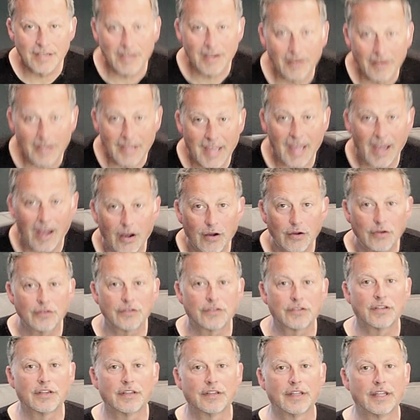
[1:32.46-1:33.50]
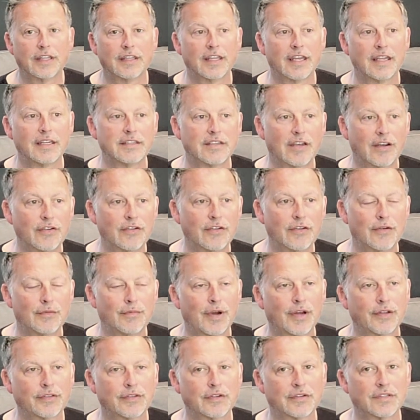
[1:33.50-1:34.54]
on a couch and then they tell you
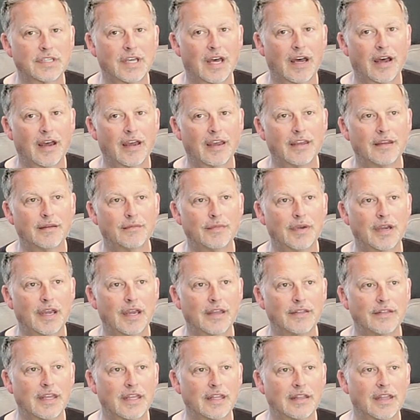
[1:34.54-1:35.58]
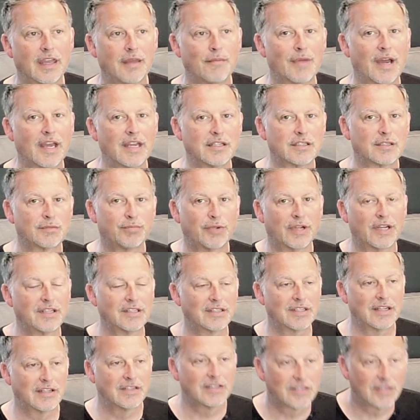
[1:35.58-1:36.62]
about their time, and then they might
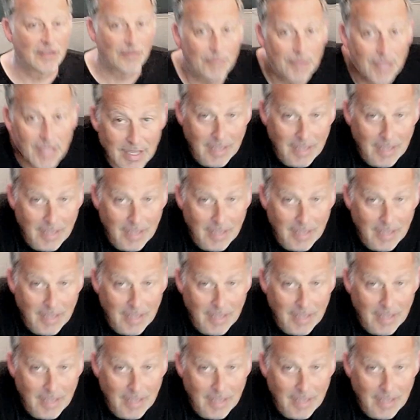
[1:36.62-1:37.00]
splice in some